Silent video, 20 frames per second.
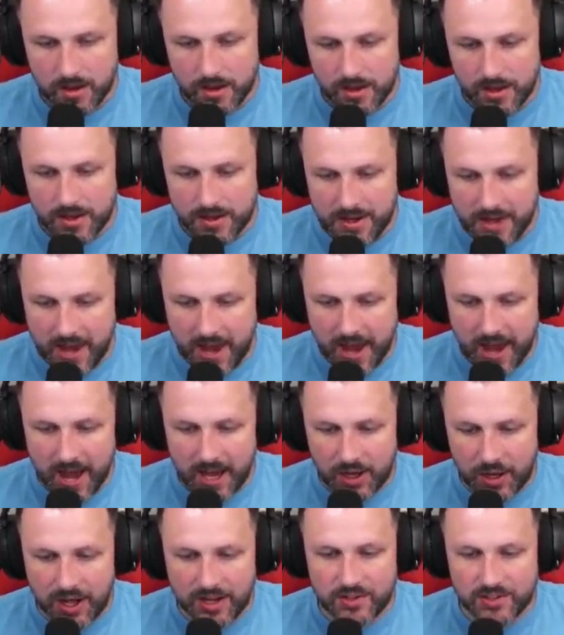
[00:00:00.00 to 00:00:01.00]
Yeah,
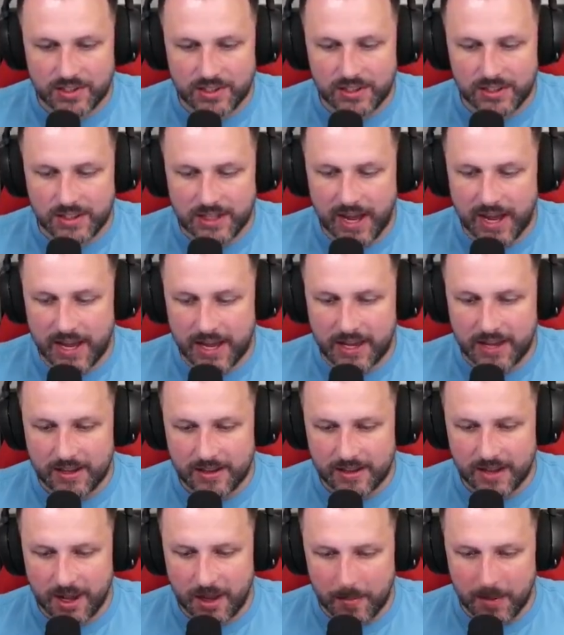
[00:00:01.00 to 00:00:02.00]
I still like...
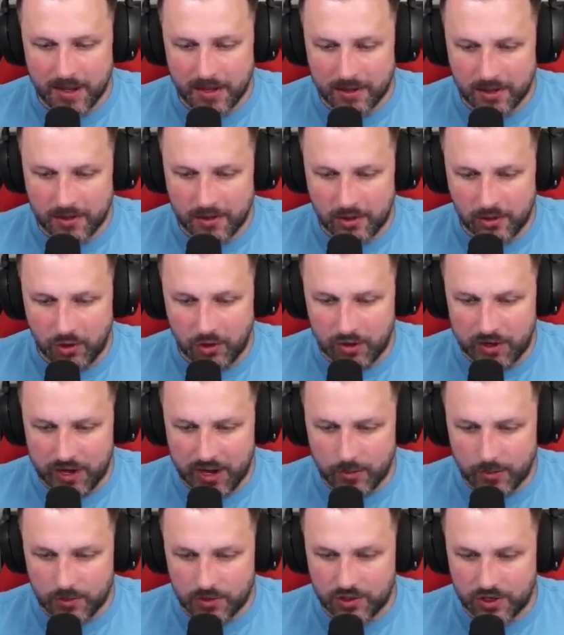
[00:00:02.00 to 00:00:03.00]
I mean, the
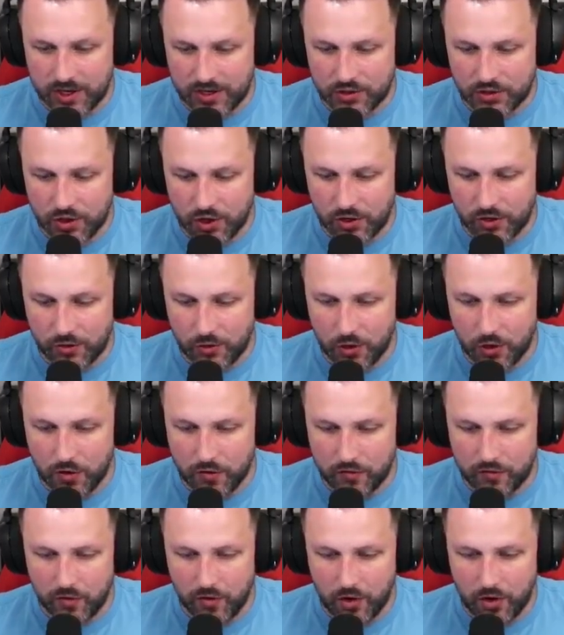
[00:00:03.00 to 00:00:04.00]
loadouts I saw it'll go
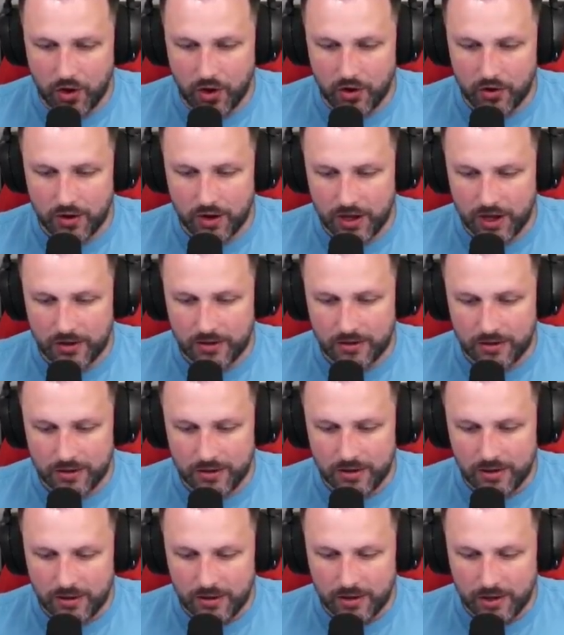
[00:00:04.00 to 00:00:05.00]
for...
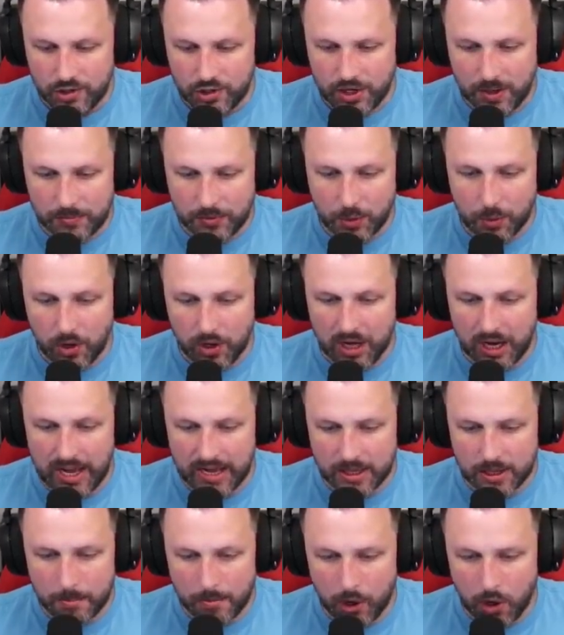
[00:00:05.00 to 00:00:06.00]
In Chapter 1, I
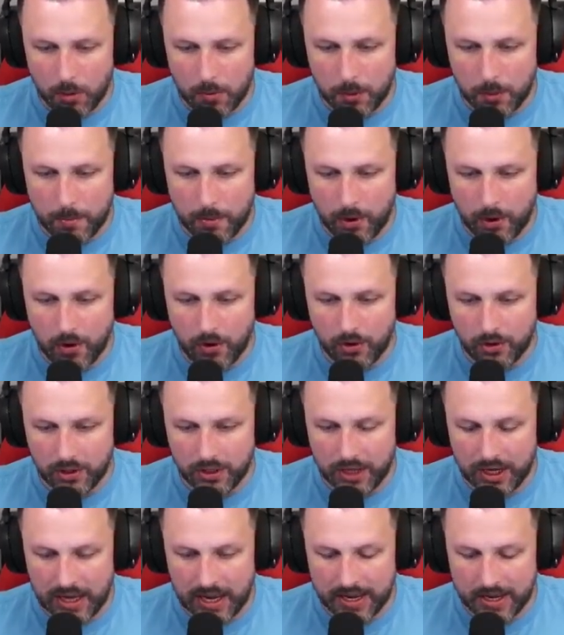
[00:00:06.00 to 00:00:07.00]
like the portal
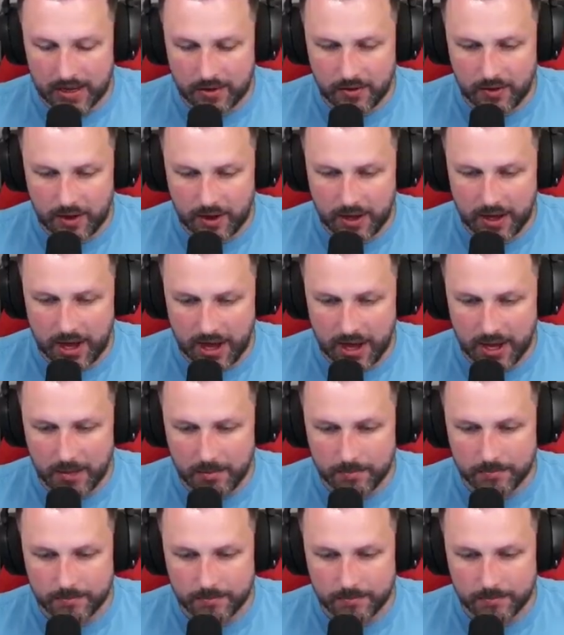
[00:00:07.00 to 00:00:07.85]
and I like the